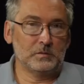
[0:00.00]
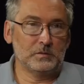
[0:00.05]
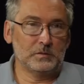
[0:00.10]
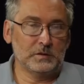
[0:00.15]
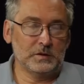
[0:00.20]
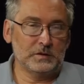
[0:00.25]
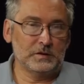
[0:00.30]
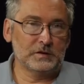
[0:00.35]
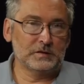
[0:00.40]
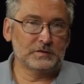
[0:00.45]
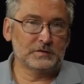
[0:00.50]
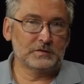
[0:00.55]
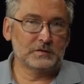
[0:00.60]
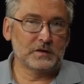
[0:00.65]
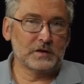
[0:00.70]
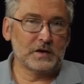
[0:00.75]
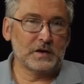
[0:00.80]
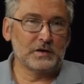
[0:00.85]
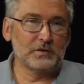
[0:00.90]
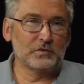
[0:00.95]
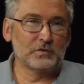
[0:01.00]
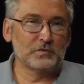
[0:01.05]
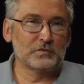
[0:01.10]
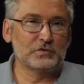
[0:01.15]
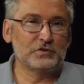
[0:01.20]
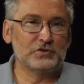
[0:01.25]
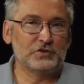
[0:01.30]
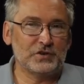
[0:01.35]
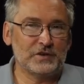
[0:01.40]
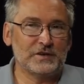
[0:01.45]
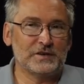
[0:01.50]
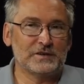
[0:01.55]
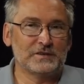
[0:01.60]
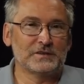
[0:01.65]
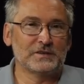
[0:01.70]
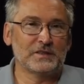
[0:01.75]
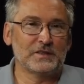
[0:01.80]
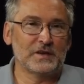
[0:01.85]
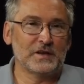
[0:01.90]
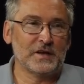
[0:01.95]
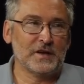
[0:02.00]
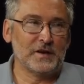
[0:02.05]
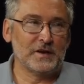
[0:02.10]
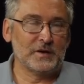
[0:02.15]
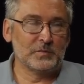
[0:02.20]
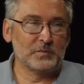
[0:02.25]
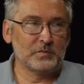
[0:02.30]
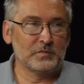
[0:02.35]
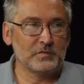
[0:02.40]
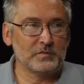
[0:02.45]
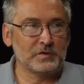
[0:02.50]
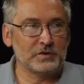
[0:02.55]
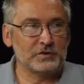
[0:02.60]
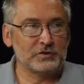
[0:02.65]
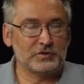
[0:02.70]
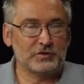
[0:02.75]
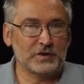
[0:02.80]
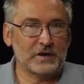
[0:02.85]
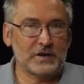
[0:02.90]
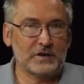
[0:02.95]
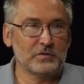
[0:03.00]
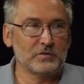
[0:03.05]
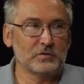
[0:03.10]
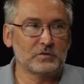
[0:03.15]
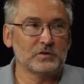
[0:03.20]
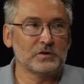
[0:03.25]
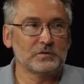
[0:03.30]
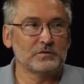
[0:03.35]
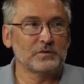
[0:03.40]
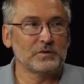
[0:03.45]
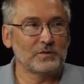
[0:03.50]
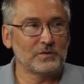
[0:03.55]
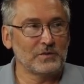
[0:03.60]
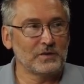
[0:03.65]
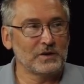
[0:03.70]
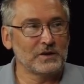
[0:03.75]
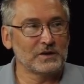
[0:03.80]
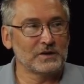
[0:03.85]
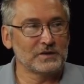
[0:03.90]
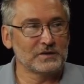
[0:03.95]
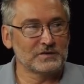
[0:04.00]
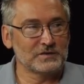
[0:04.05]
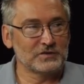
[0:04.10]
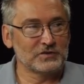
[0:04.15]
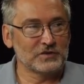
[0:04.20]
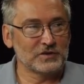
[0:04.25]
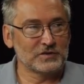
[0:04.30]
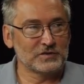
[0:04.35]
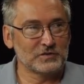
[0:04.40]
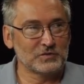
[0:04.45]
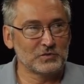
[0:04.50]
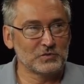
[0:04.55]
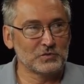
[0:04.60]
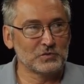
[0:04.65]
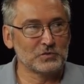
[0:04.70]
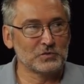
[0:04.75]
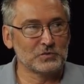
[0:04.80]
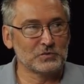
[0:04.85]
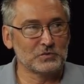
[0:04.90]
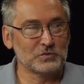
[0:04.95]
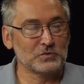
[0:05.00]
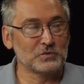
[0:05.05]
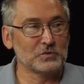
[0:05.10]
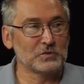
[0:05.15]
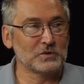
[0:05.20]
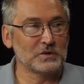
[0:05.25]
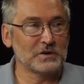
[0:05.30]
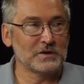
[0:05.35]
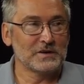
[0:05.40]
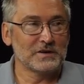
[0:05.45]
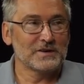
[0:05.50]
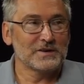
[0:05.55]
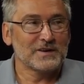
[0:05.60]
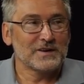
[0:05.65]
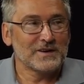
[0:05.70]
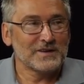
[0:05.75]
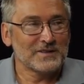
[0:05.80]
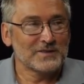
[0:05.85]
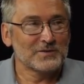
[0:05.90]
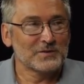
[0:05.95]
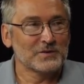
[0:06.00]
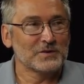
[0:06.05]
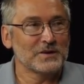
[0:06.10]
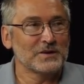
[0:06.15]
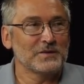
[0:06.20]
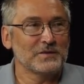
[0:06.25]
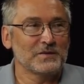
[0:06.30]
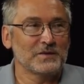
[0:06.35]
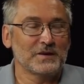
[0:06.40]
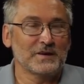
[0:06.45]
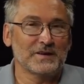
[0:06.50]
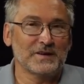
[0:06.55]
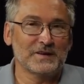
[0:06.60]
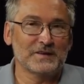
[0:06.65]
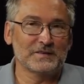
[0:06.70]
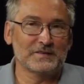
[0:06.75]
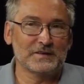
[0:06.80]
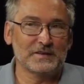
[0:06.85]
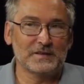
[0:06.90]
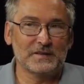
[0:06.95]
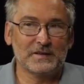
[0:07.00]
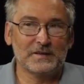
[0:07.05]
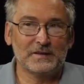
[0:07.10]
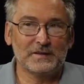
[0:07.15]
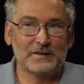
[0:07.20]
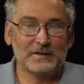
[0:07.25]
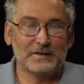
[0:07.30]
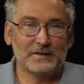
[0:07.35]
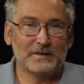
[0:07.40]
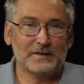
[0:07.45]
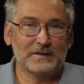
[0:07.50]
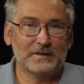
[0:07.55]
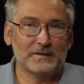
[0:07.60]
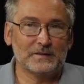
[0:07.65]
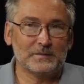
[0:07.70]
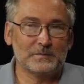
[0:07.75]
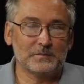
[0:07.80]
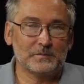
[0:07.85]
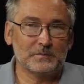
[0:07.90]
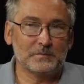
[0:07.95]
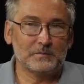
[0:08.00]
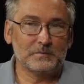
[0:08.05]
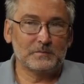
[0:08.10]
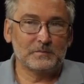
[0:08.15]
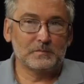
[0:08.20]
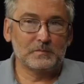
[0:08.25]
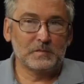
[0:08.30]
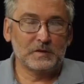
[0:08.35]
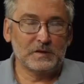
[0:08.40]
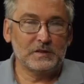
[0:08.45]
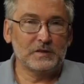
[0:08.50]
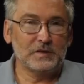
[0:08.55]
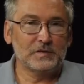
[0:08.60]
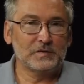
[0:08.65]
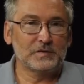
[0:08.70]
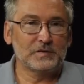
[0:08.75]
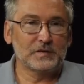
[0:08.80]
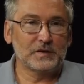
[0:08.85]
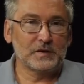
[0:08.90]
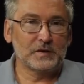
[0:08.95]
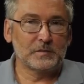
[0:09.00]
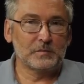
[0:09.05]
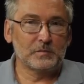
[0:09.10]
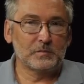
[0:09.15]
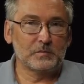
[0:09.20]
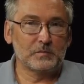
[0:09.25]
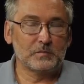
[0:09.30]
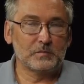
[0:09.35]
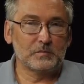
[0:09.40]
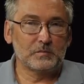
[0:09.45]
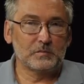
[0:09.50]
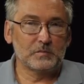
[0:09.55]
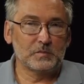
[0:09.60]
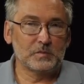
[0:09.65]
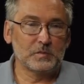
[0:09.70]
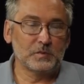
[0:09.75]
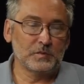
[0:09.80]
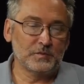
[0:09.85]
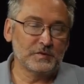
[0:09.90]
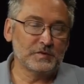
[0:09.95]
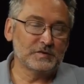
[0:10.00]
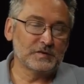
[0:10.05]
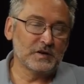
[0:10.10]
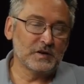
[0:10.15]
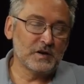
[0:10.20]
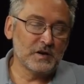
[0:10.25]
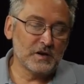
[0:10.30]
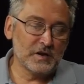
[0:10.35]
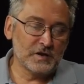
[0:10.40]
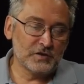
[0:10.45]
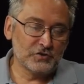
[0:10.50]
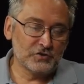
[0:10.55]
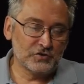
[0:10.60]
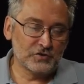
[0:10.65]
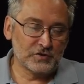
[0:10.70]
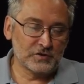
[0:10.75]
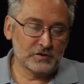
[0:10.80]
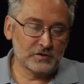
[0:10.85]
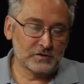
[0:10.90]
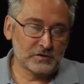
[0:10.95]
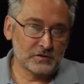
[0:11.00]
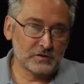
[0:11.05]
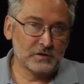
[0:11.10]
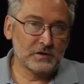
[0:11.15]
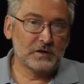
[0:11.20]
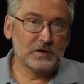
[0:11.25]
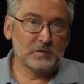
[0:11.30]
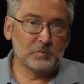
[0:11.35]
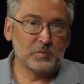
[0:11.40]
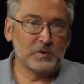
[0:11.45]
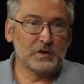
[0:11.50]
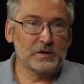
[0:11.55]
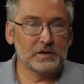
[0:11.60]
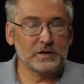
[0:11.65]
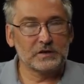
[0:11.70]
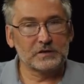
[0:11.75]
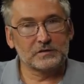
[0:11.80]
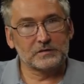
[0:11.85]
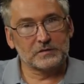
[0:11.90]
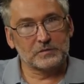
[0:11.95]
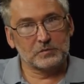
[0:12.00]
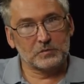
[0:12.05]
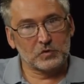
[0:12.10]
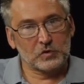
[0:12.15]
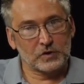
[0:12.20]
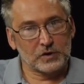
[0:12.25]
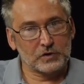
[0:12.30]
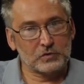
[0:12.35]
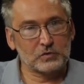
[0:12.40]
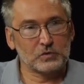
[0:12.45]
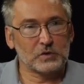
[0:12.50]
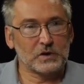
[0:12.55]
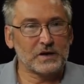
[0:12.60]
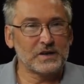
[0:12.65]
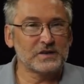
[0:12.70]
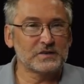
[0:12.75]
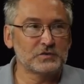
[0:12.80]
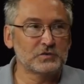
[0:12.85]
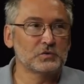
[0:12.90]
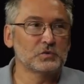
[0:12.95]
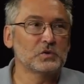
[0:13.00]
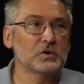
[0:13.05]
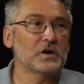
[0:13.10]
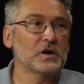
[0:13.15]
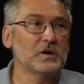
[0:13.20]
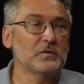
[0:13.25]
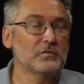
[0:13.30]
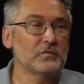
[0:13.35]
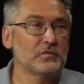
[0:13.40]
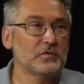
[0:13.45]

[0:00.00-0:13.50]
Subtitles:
It is kind of general term, which I don't even think it's just too elegant or anything like that. It is, if it's a natural, meaning the molecule has to come